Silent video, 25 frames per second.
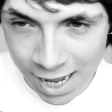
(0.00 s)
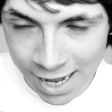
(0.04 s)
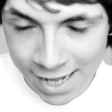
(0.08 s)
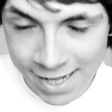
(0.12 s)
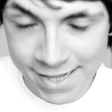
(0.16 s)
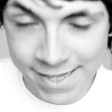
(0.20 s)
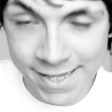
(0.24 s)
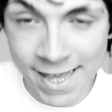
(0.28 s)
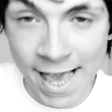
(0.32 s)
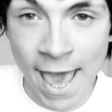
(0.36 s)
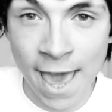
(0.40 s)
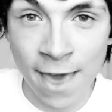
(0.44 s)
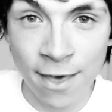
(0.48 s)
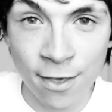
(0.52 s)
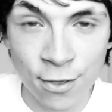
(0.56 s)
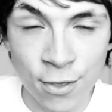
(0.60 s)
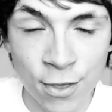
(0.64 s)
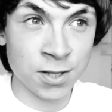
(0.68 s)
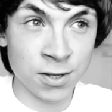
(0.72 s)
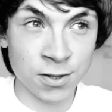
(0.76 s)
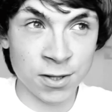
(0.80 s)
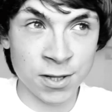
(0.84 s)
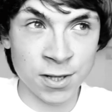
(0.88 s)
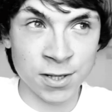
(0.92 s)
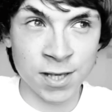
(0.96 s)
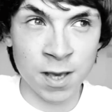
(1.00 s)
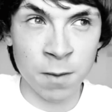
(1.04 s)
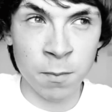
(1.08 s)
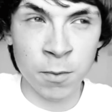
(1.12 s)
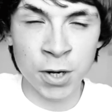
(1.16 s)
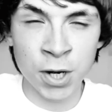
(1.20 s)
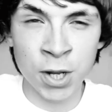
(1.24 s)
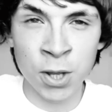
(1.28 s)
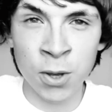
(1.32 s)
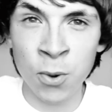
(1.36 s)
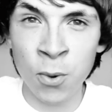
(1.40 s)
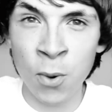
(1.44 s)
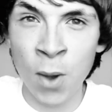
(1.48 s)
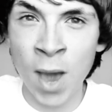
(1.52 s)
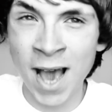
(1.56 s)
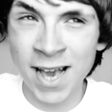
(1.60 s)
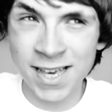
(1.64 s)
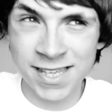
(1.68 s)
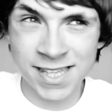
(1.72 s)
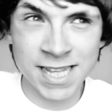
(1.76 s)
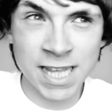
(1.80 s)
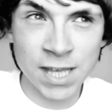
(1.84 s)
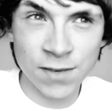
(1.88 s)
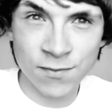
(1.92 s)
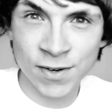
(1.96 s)
a death to someone who
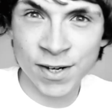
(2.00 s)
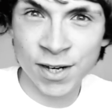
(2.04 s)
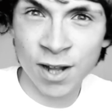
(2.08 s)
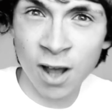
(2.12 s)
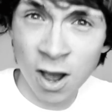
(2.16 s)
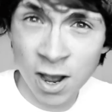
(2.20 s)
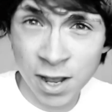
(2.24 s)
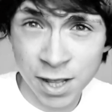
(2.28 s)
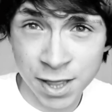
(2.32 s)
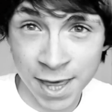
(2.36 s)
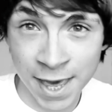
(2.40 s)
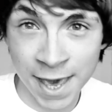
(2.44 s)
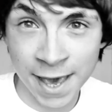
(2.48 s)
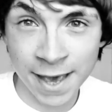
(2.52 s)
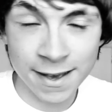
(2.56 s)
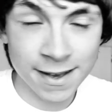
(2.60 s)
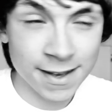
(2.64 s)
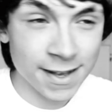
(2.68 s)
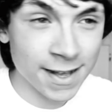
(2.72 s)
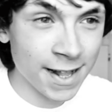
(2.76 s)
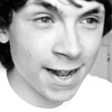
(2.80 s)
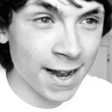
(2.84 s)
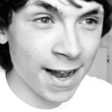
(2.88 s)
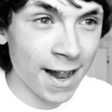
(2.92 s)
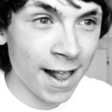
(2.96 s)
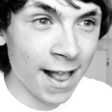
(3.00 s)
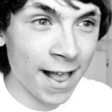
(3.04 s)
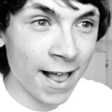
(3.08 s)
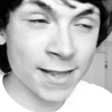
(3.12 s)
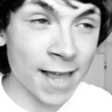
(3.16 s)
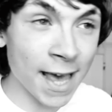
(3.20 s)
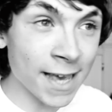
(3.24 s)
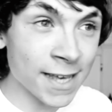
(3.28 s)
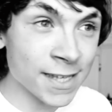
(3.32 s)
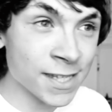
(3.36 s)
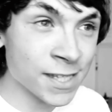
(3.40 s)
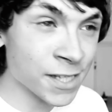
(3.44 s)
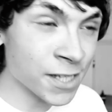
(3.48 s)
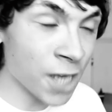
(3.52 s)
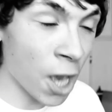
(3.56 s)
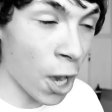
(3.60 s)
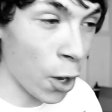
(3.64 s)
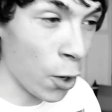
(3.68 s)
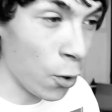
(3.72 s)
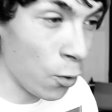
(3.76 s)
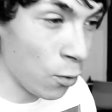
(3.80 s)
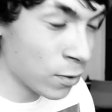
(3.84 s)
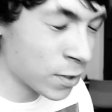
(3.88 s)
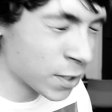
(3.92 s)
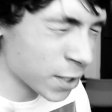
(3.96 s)
hasn't even died yet. That is
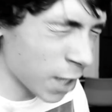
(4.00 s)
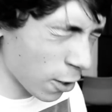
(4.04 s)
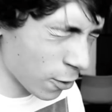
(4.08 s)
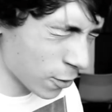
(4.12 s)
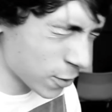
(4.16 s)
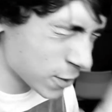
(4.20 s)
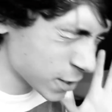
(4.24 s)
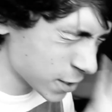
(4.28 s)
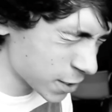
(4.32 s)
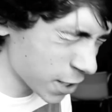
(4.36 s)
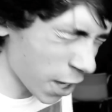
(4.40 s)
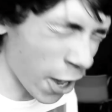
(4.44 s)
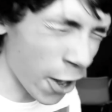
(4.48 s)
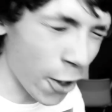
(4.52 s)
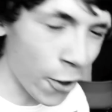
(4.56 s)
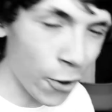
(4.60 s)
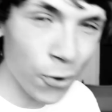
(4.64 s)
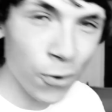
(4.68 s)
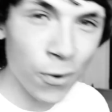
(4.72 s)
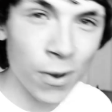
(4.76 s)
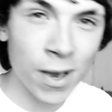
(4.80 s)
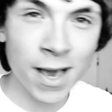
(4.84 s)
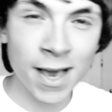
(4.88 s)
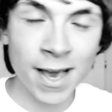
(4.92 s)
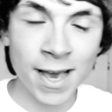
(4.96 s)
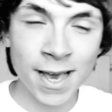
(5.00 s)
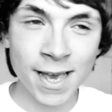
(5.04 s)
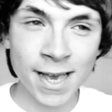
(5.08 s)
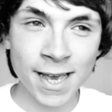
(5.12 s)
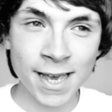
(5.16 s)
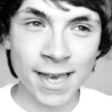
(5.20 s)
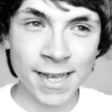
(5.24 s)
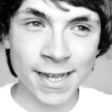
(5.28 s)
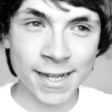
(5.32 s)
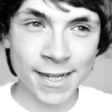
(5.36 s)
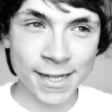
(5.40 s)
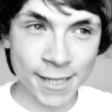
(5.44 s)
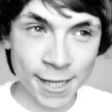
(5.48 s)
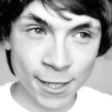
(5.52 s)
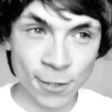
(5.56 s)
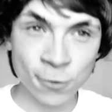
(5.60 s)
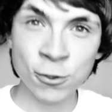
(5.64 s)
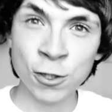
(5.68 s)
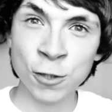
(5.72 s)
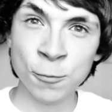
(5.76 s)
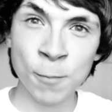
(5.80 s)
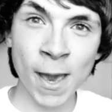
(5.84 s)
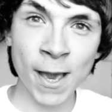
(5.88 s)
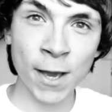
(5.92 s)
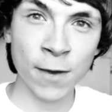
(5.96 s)
so
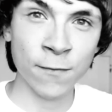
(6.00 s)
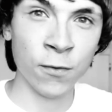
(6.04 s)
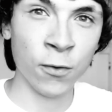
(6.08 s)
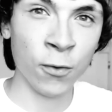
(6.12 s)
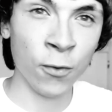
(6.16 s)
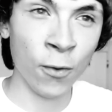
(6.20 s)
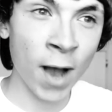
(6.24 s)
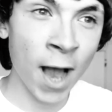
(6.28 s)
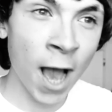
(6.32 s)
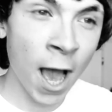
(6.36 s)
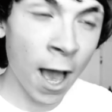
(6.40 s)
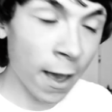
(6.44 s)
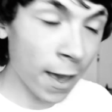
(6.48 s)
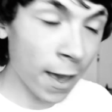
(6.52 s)
disrespectful.